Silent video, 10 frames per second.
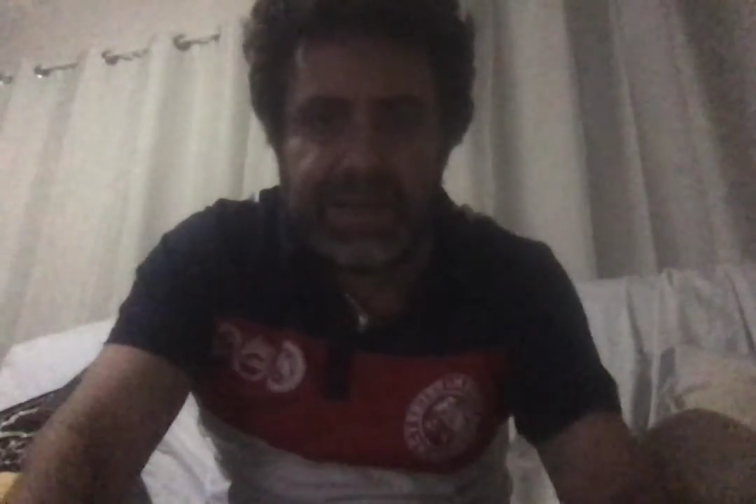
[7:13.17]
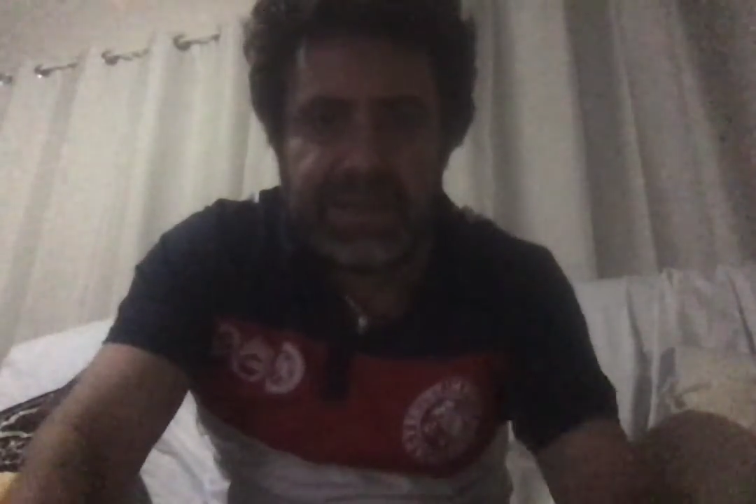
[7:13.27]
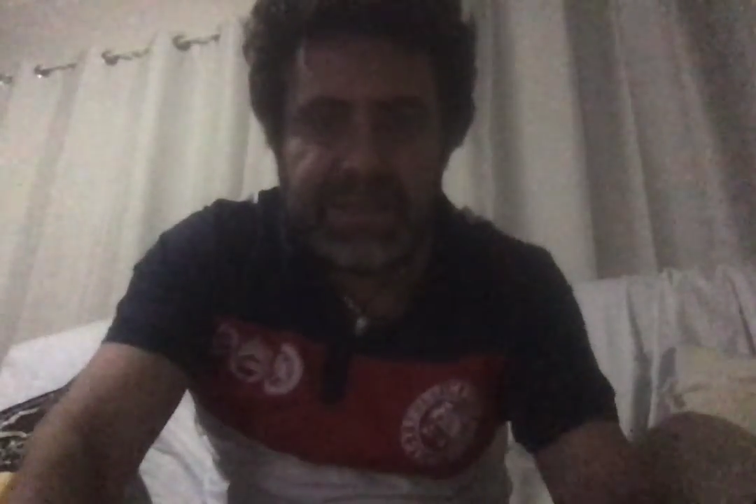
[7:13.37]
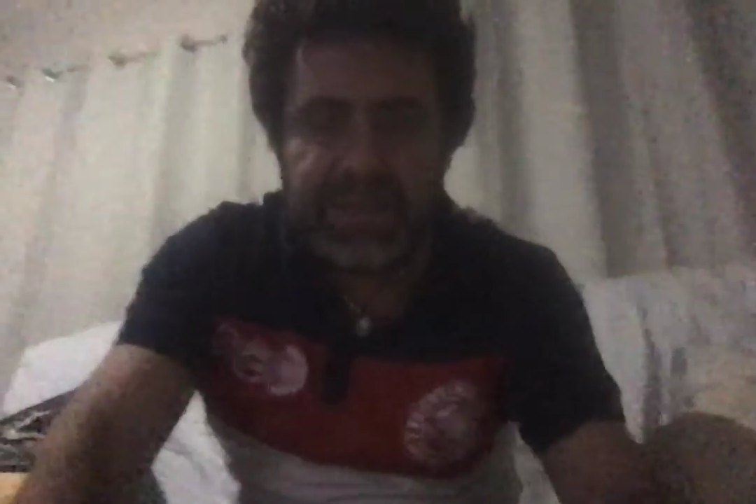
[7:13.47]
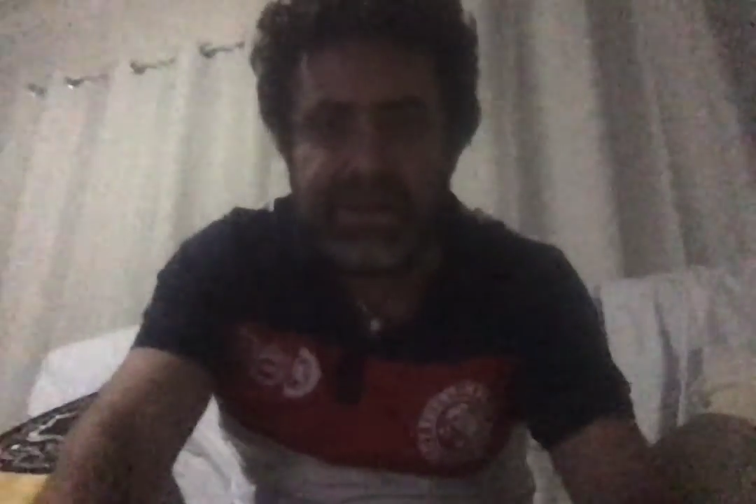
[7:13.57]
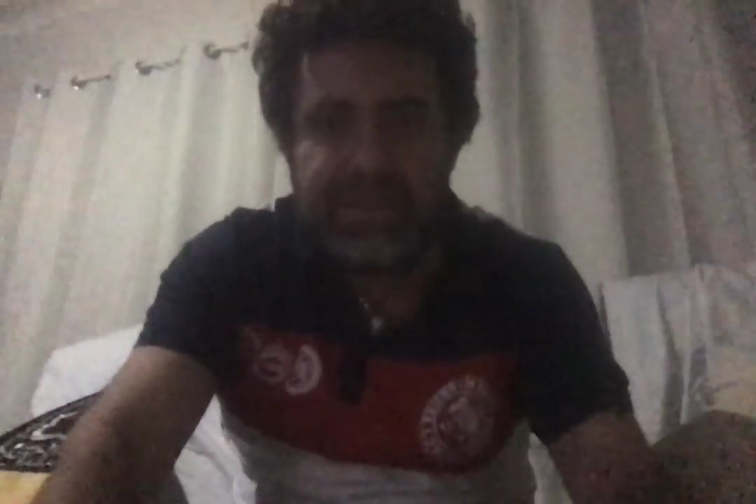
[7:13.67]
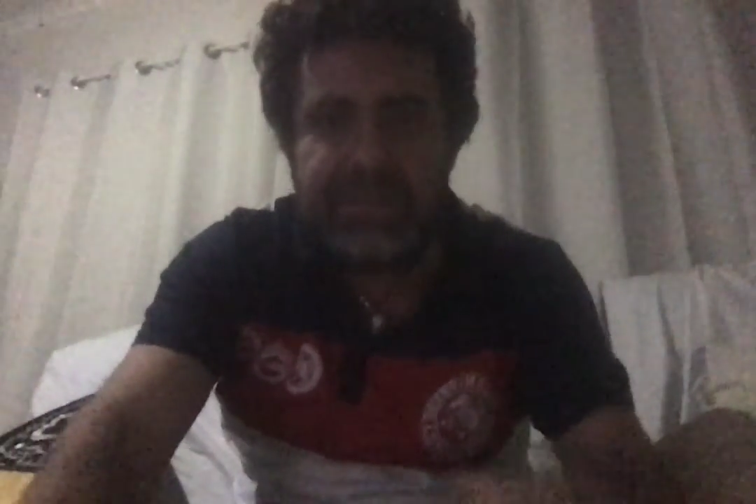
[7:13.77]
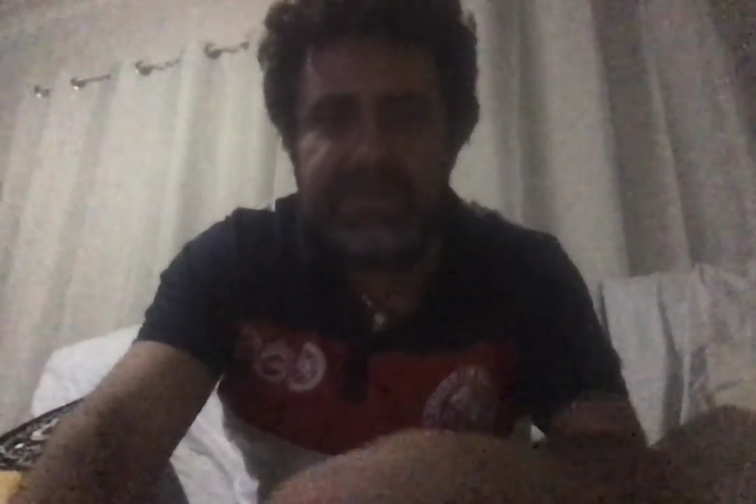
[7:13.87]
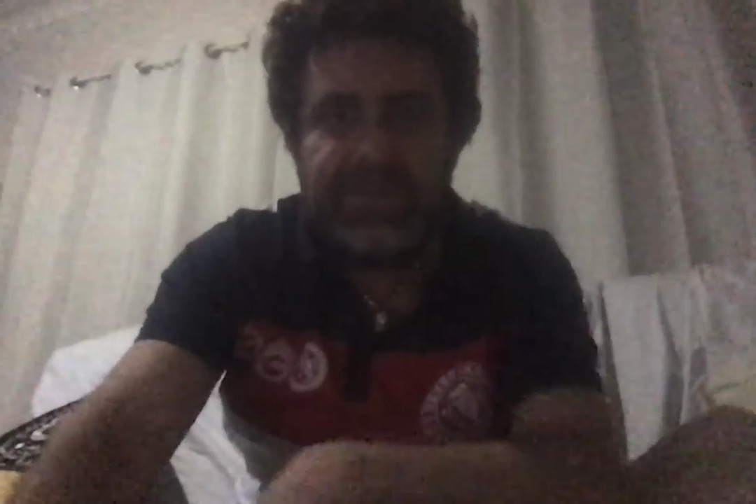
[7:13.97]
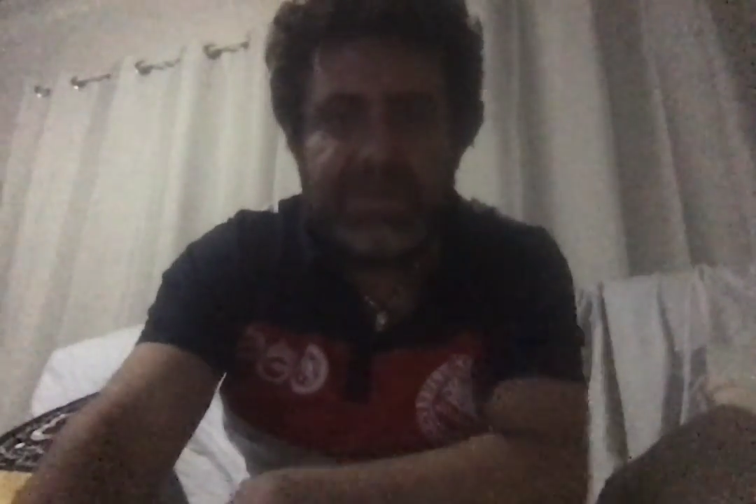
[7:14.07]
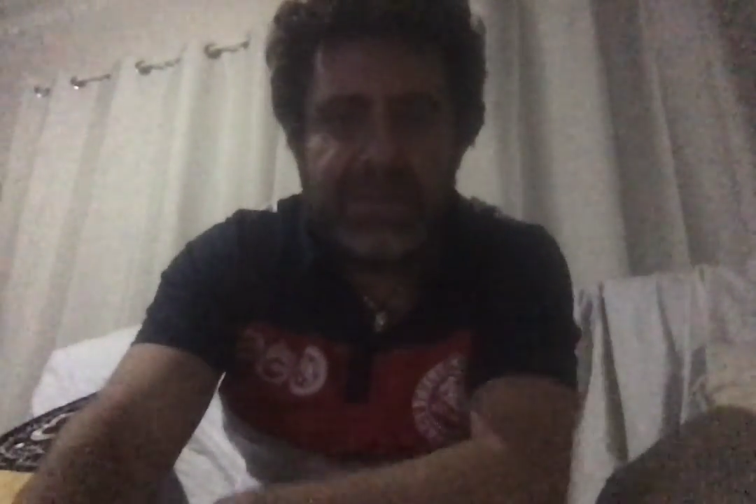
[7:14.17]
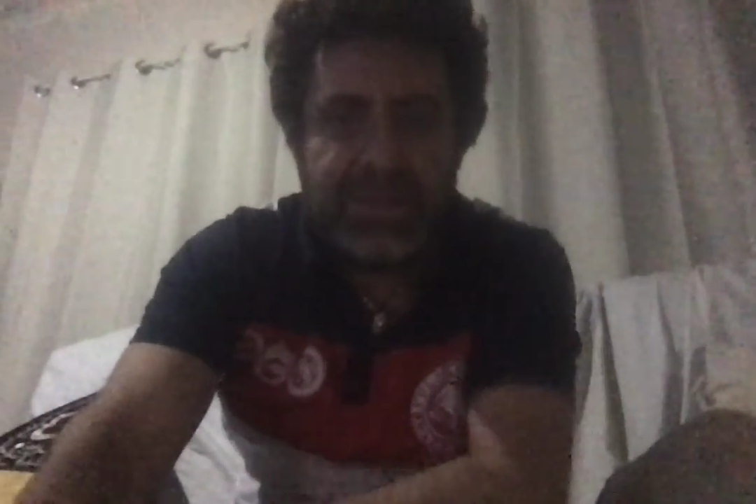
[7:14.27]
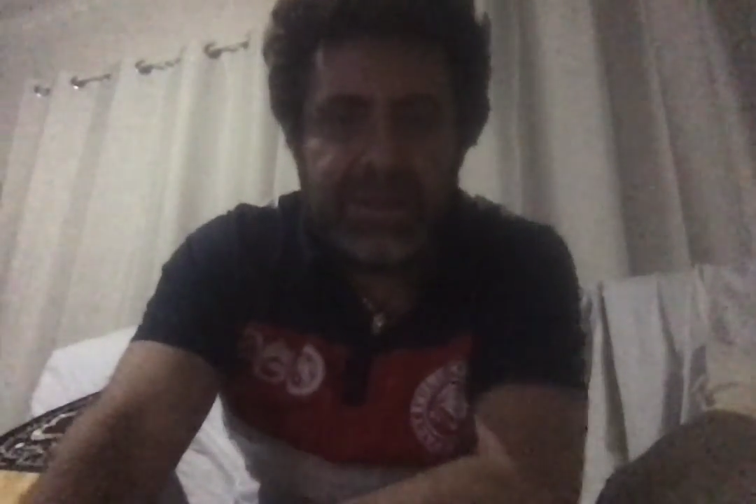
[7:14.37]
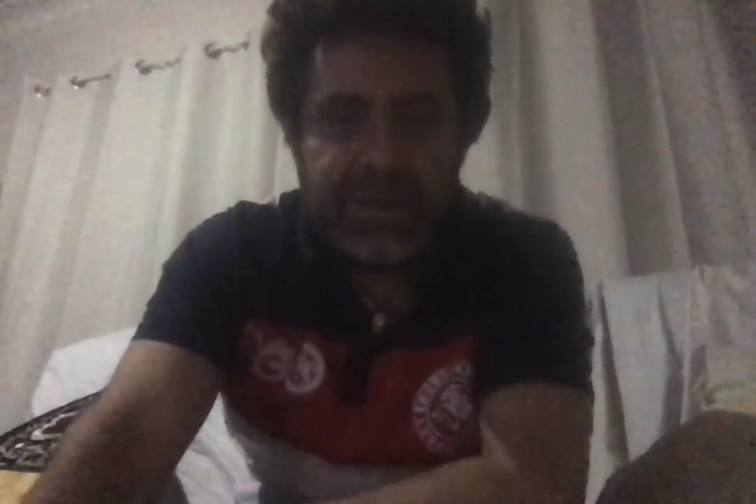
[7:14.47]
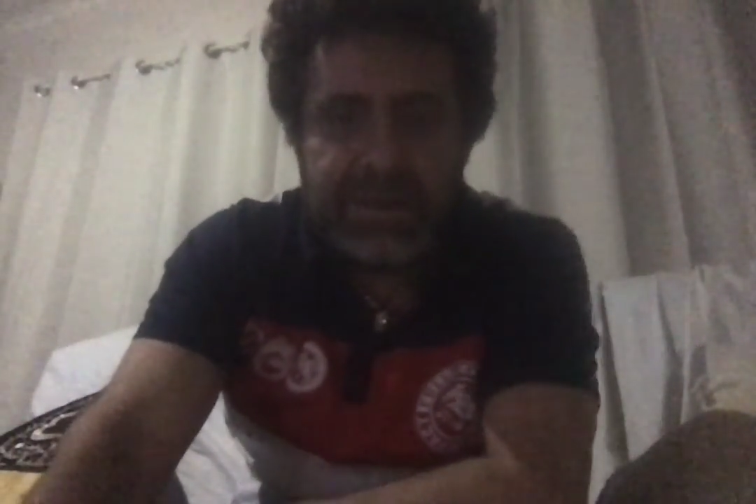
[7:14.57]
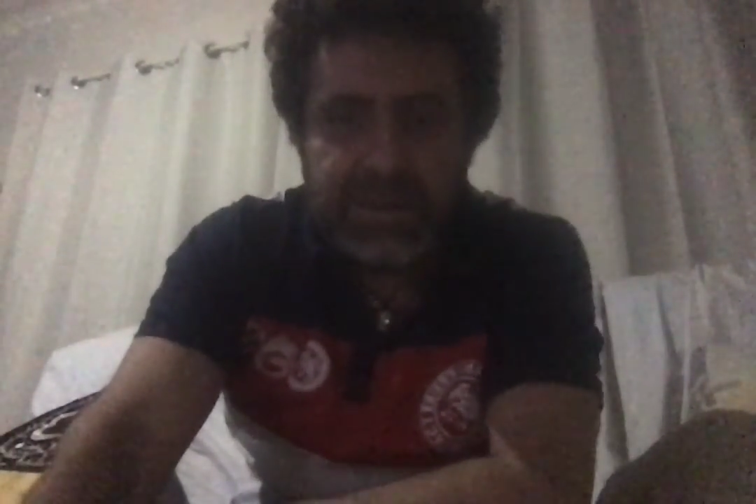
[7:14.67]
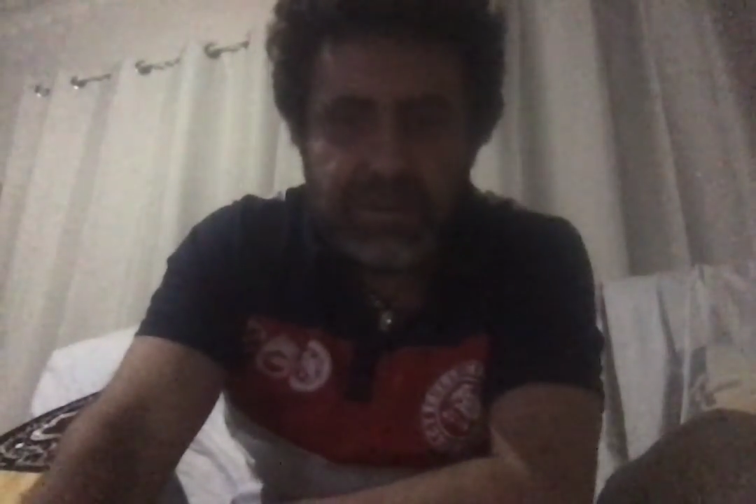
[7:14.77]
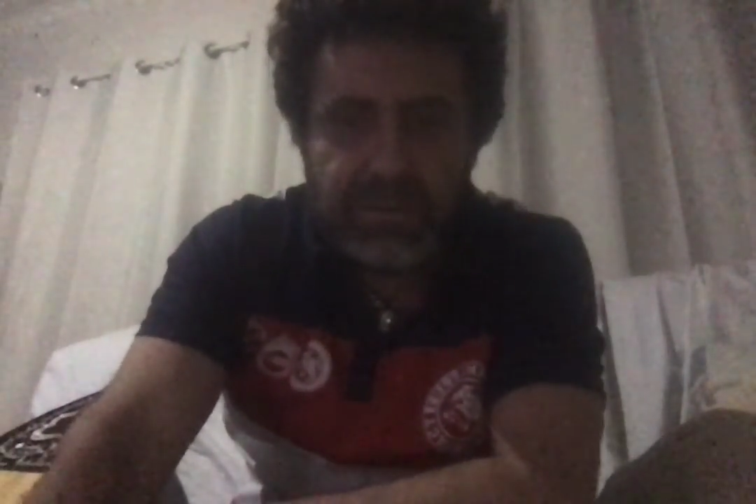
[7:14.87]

so good